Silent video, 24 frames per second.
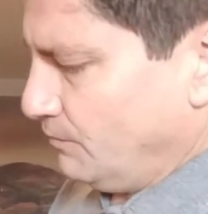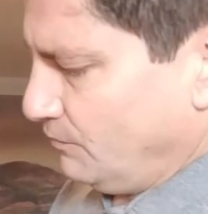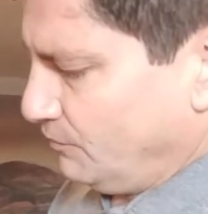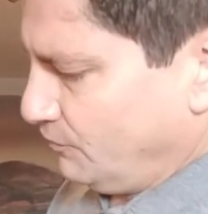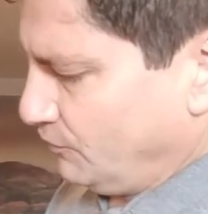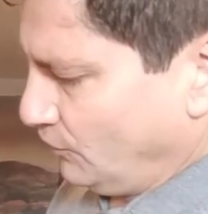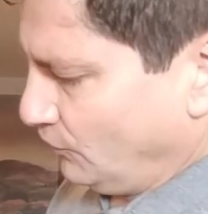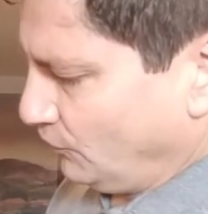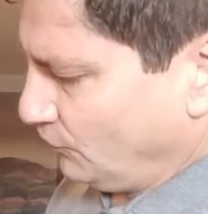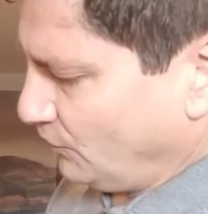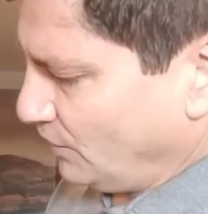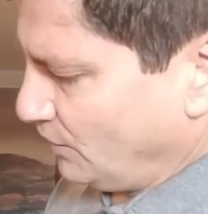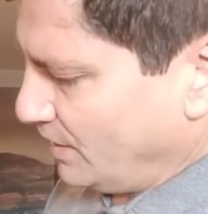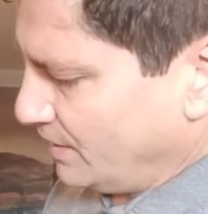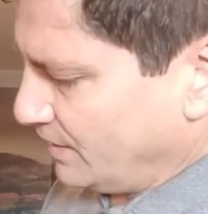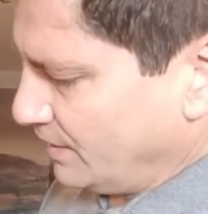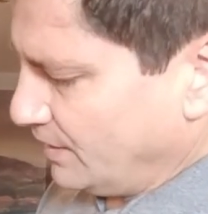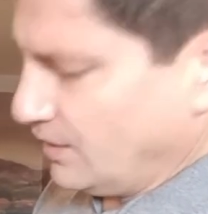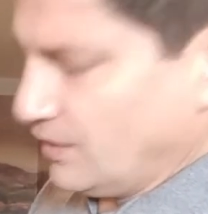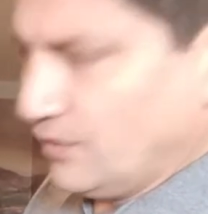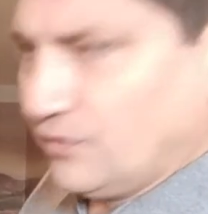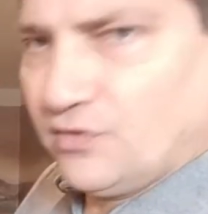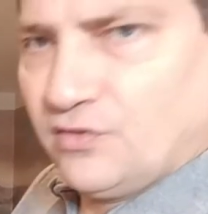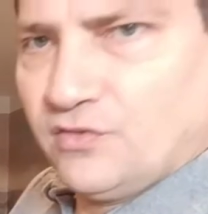First thing
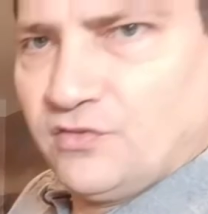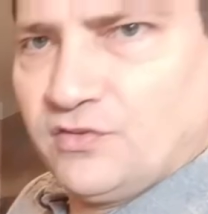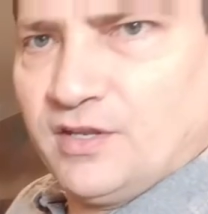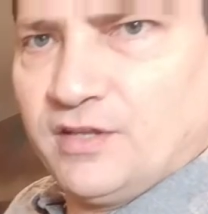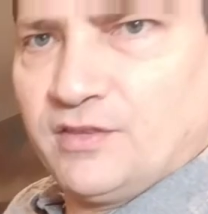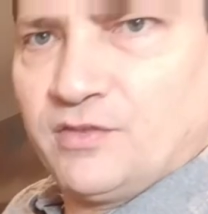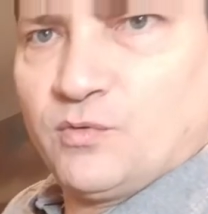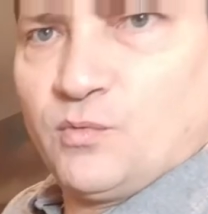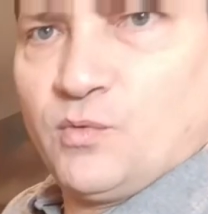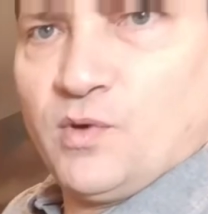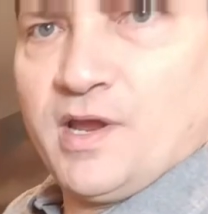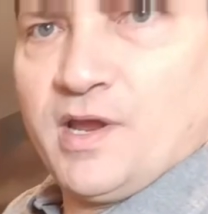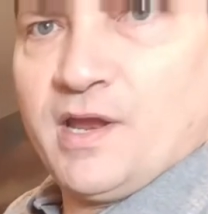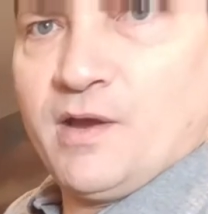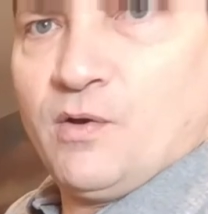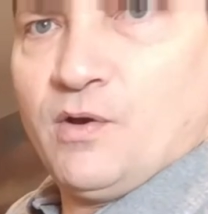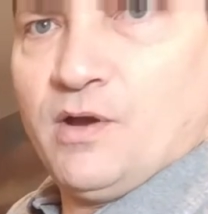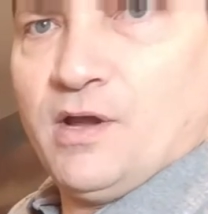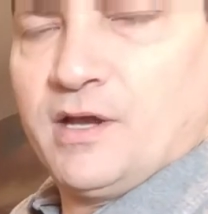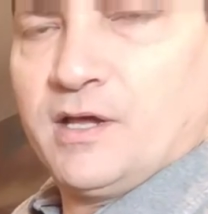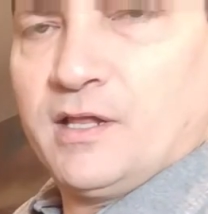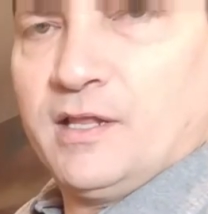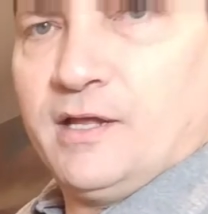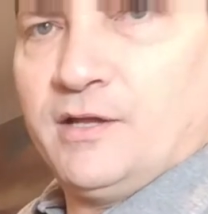is that the way
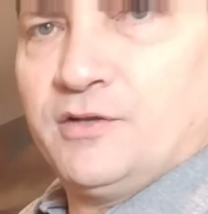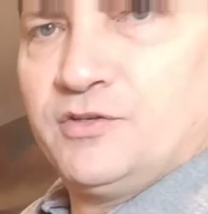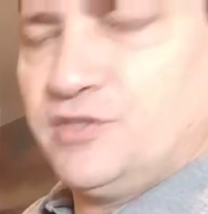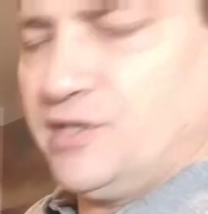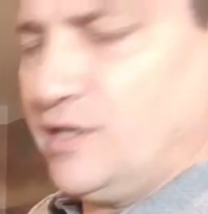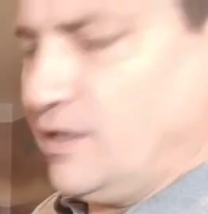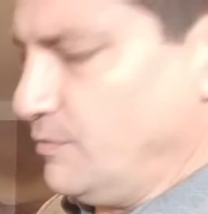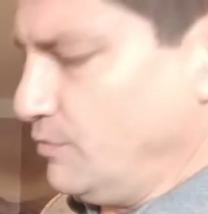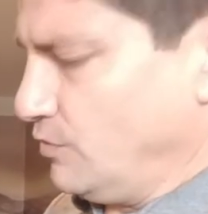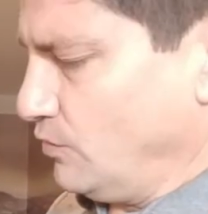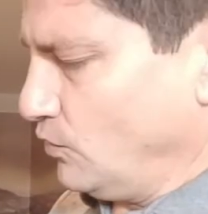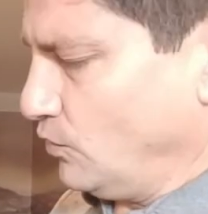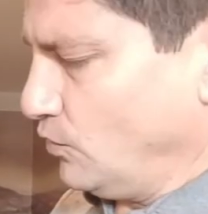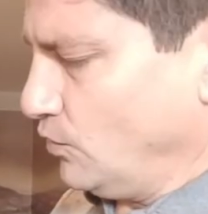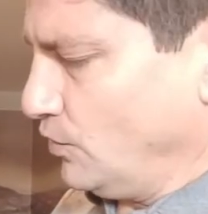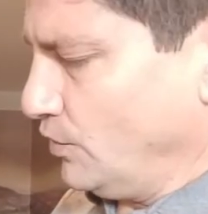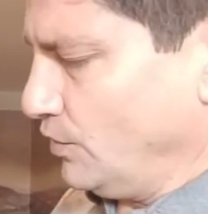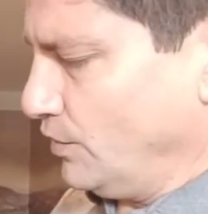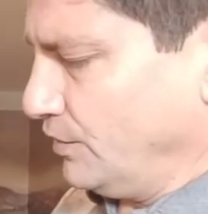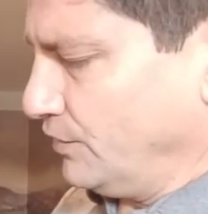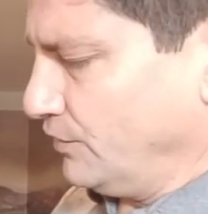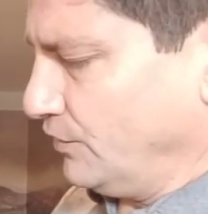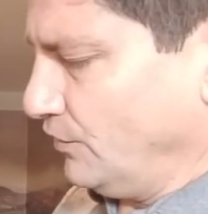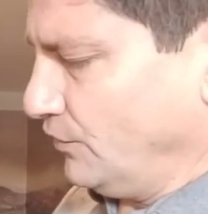a cloud chamber
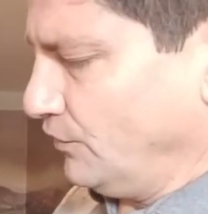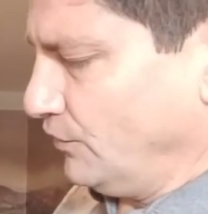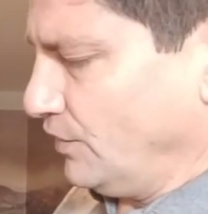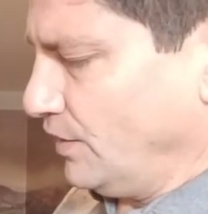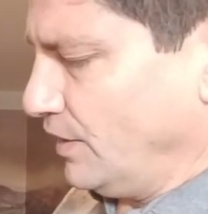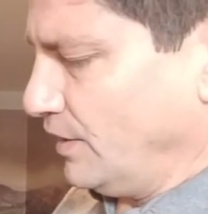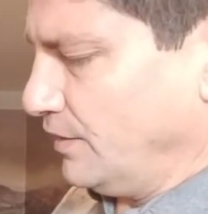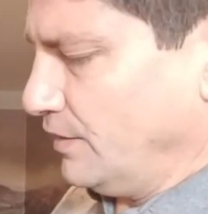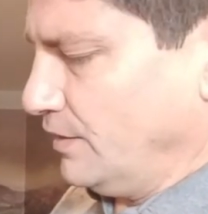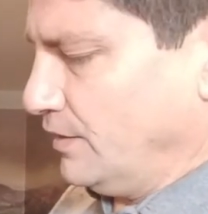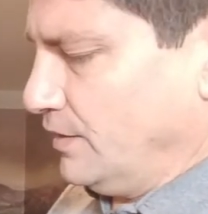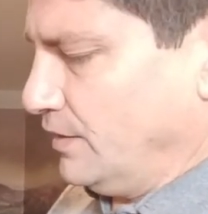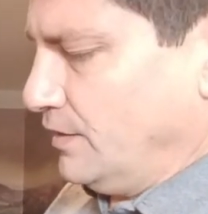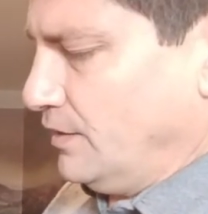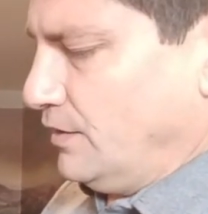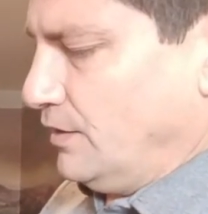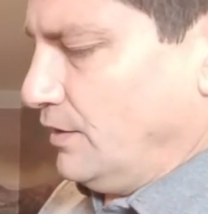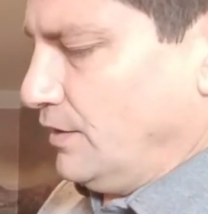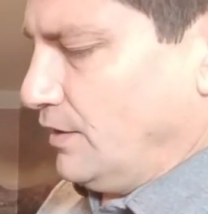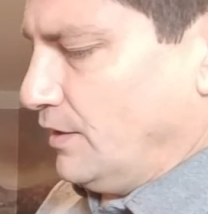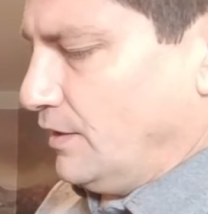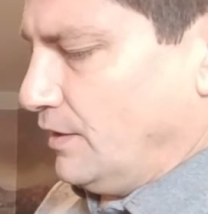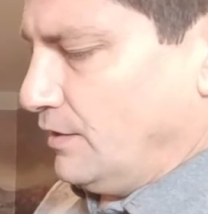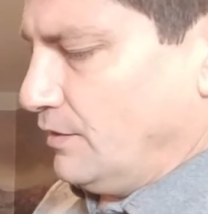works is that
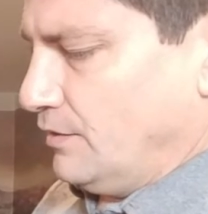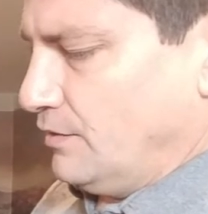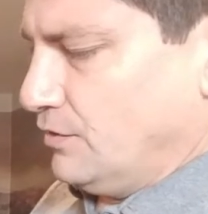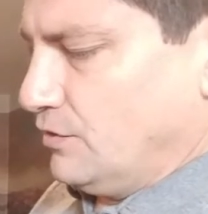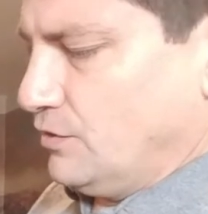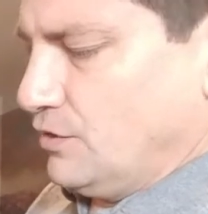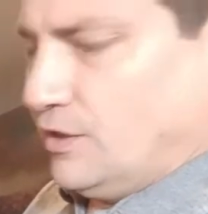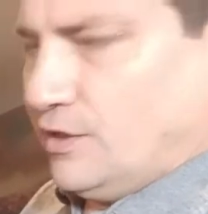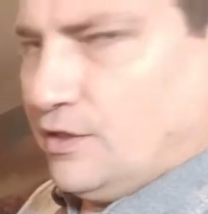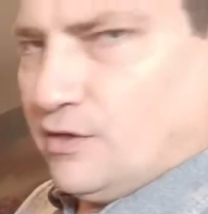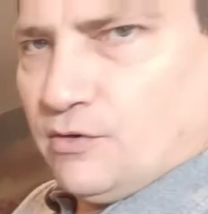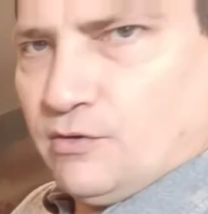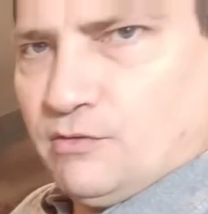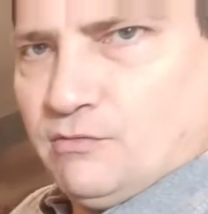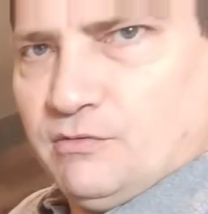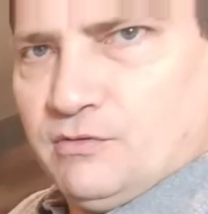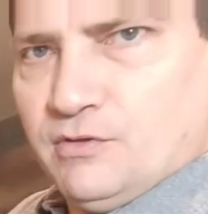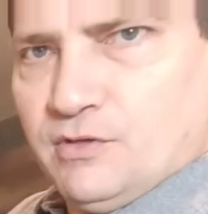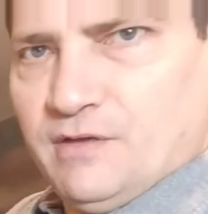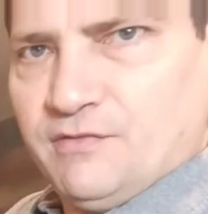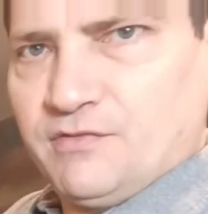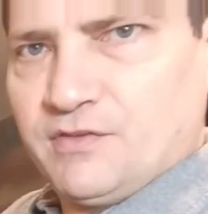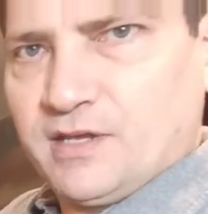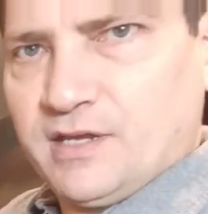
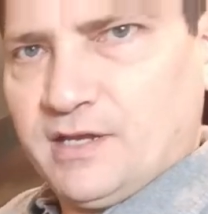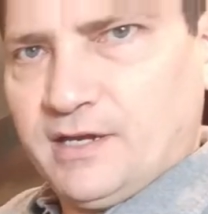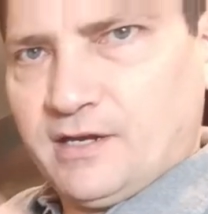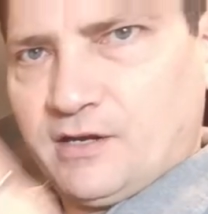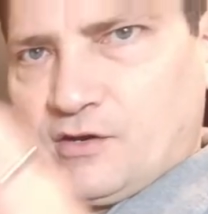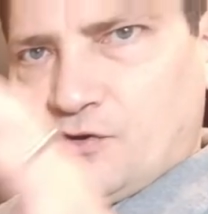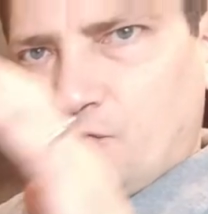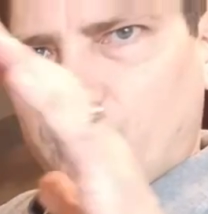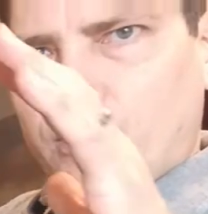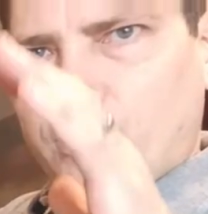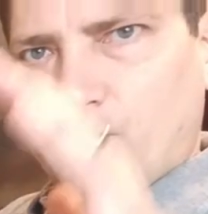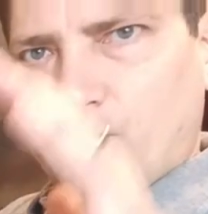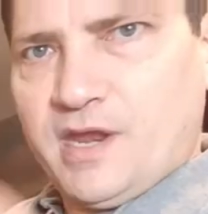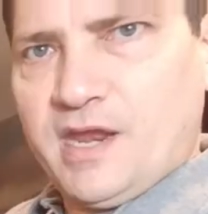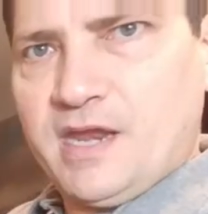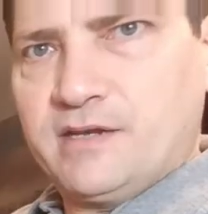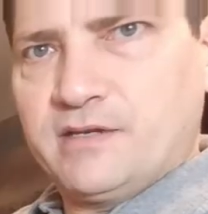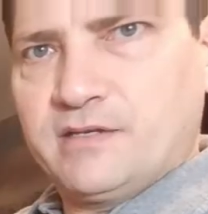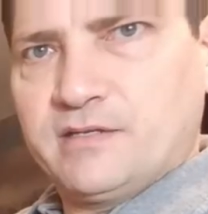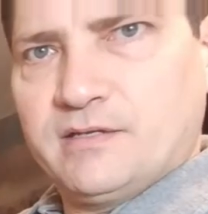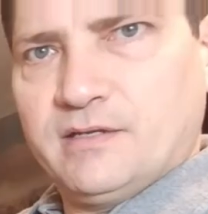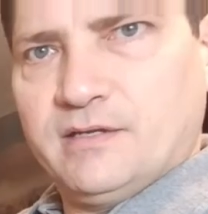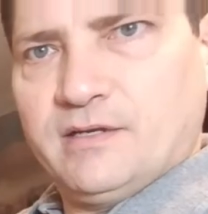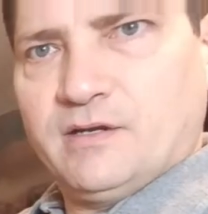you have to kind of
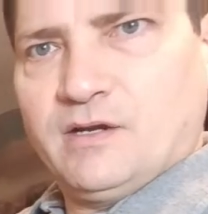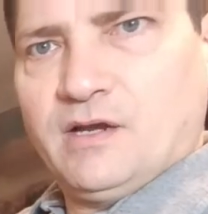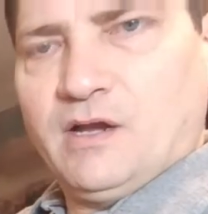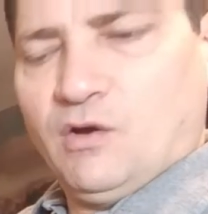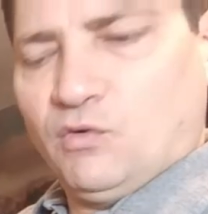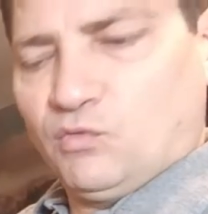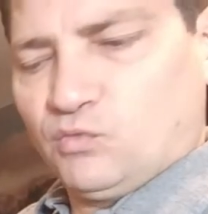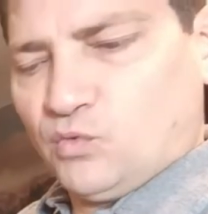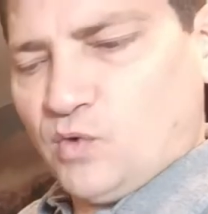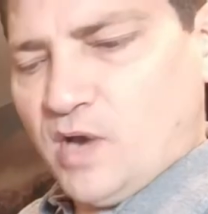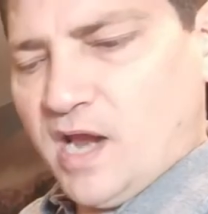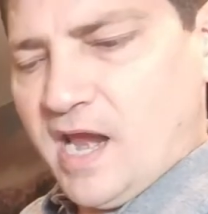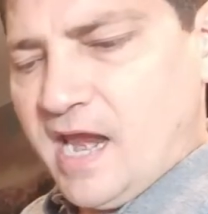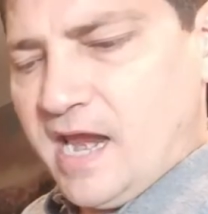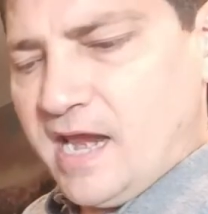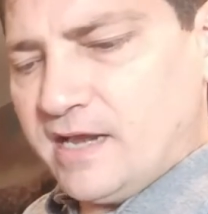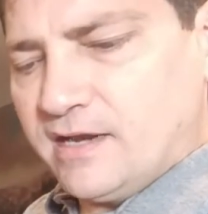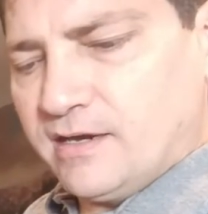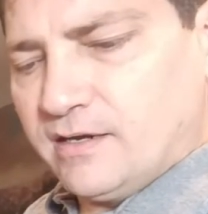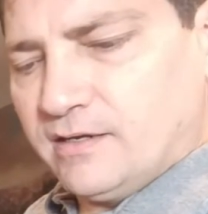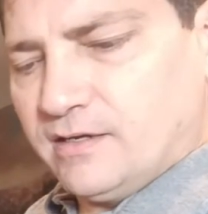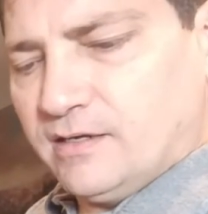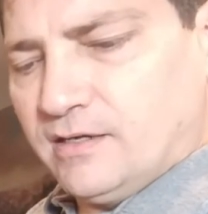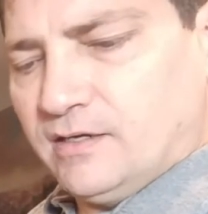create a
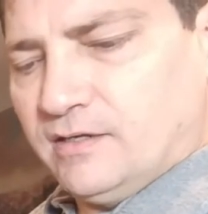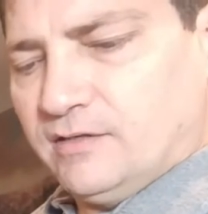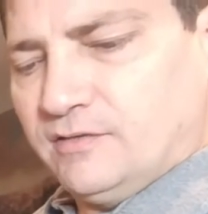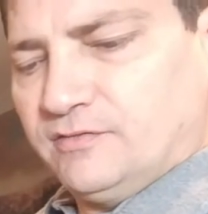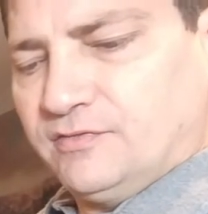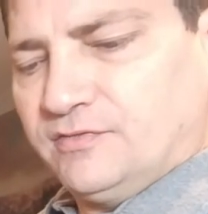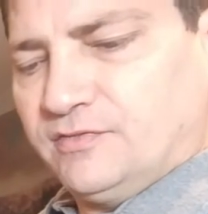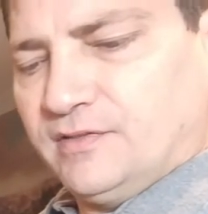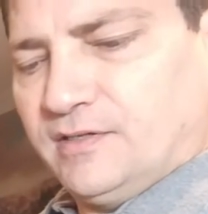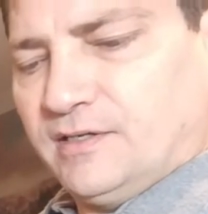rain of